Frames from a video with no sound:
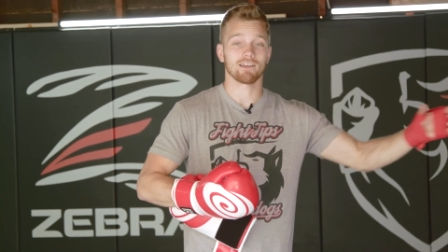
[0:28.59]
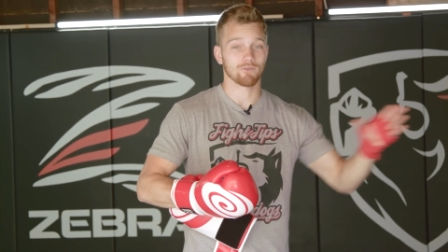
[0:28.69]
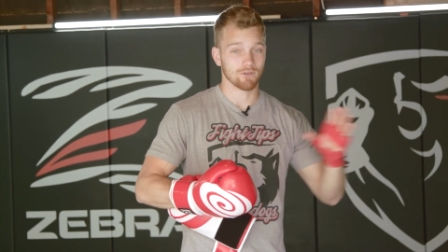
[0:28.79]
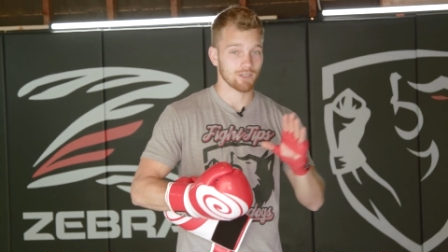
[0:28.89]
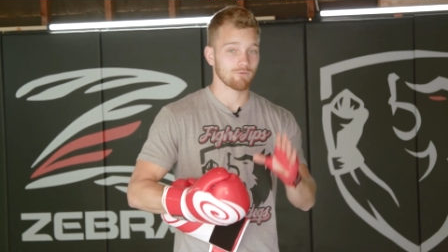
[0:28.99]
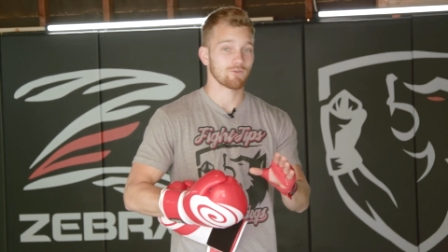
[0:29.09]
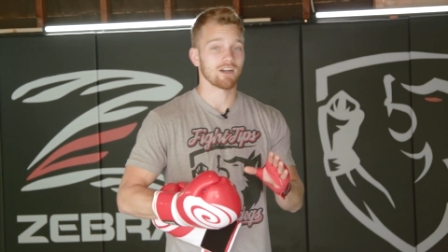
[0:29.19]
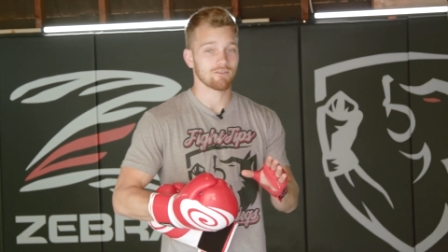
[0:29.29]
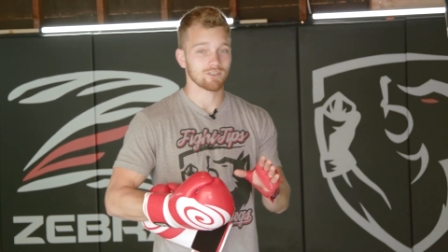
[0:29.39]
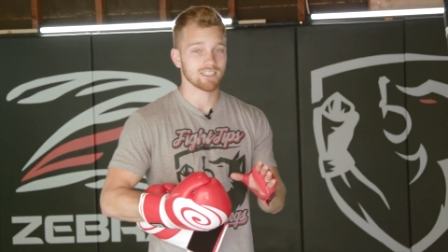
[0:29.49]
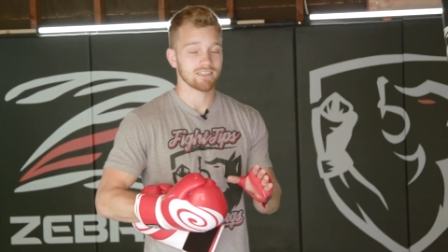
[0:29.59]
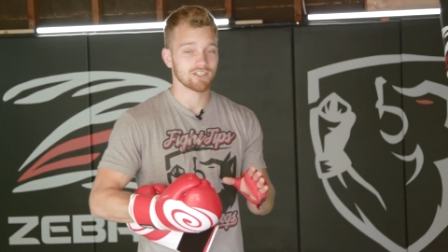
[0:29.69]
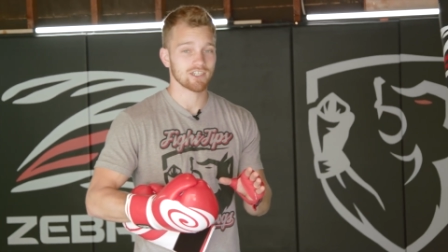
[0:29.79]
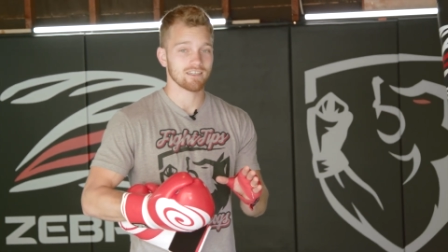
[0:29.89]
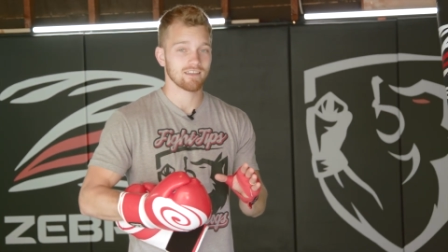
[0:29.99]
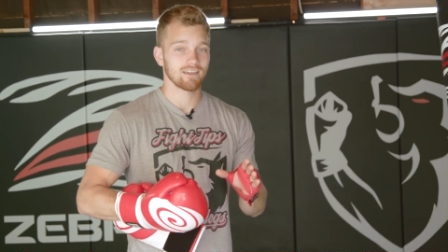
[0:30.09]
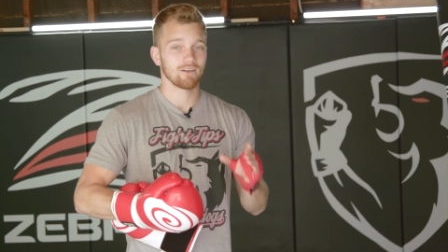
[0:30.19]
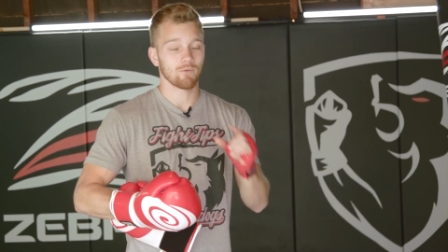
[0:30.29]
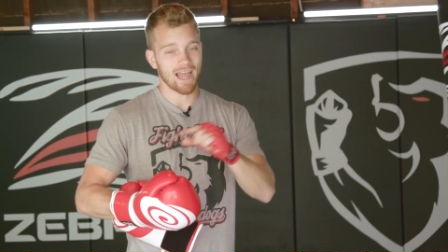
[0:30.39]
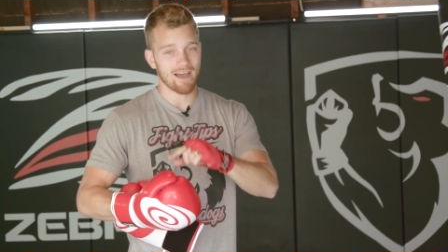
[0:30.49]
If you're looking for knuckle conditioning,
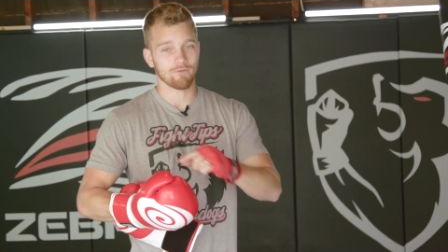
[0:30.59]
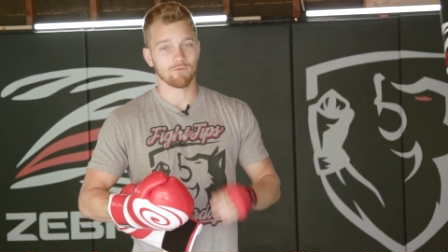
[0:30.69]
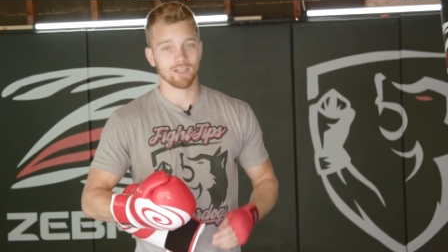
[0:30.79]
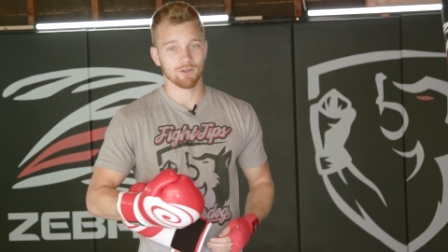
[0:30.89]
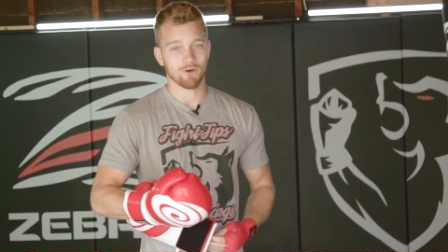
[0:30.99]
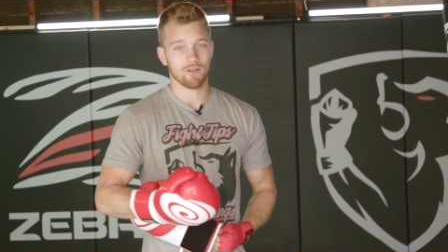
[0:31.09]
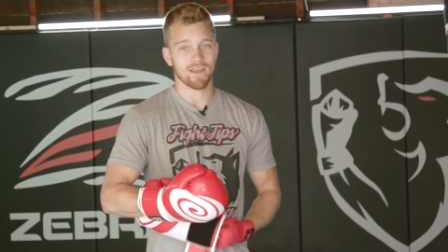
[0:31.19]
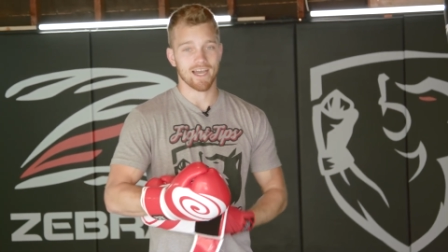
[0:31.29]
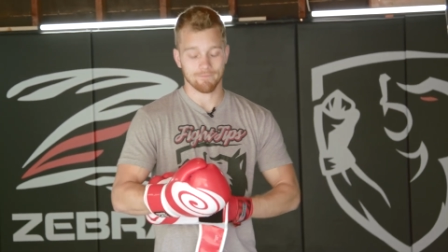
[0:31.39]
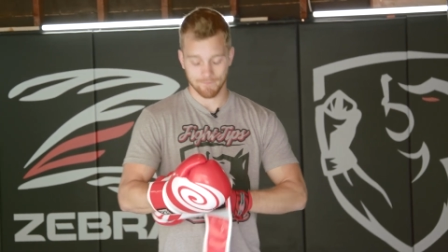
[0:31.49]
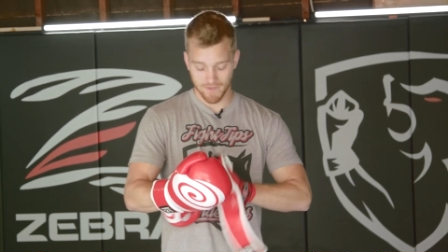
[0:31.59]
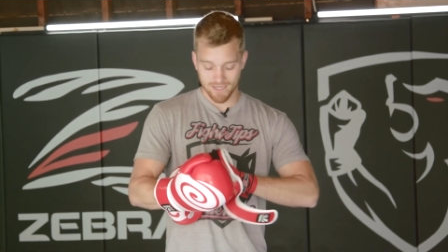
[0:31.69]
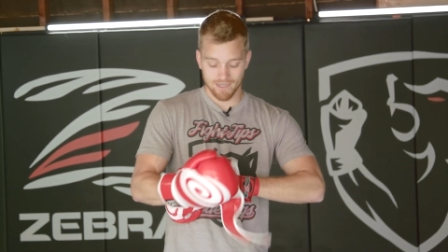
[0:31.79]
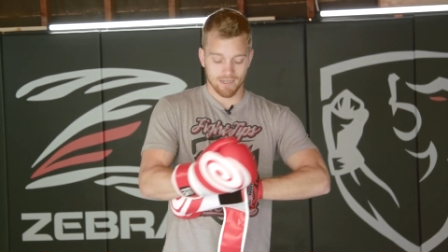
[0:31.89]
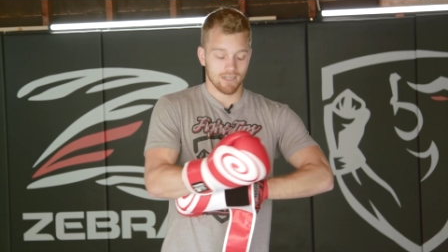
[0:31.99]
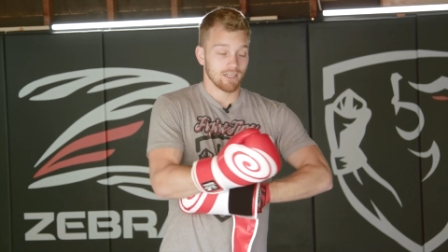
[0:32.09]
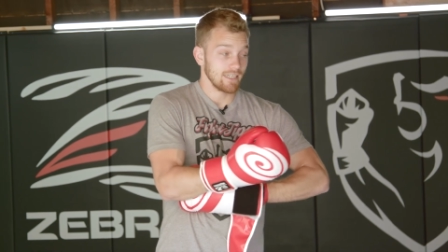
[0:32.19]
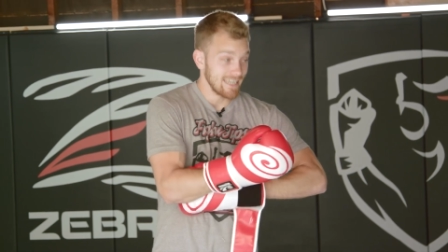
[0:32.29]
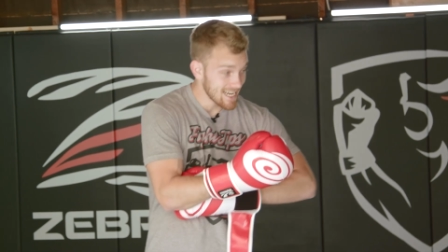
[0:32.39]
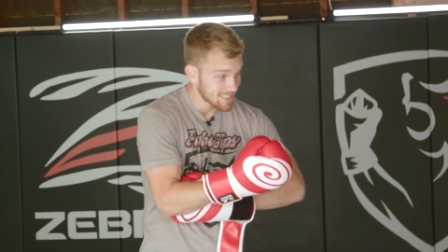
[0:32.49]
we have a video on that.
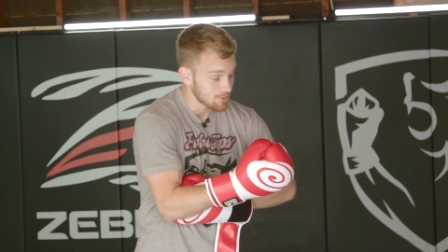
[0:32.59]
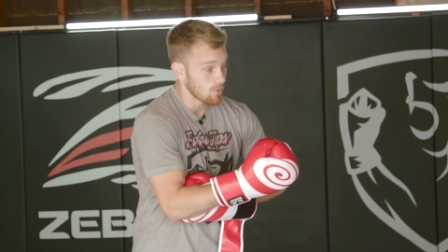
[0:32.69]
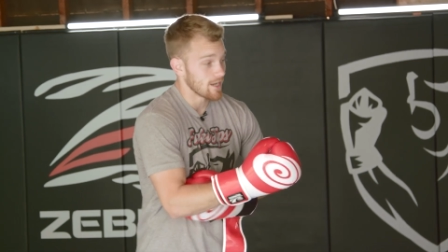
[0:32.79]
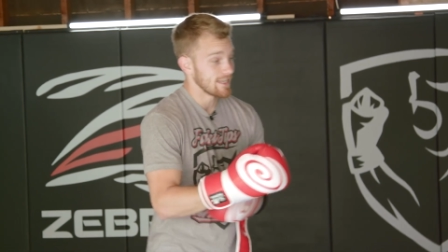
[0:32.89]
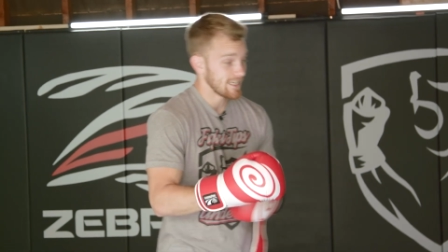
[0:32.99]
Next one